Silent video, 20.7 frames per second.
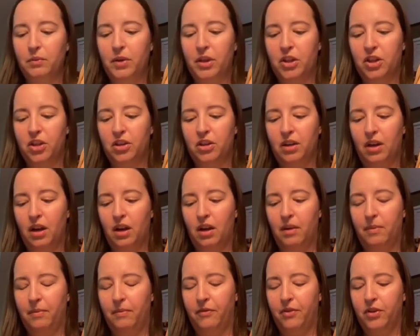which
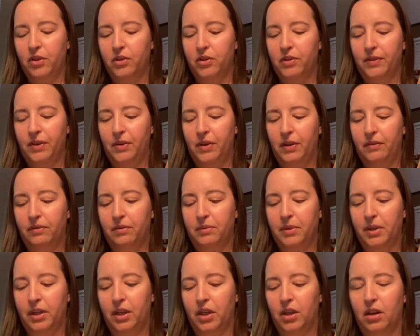for those of you
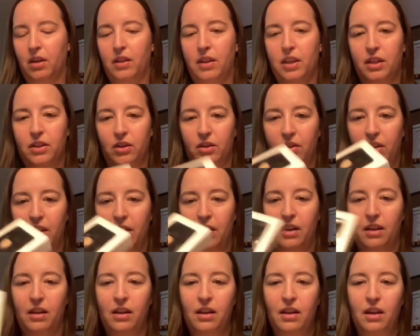unfamiliar, these are the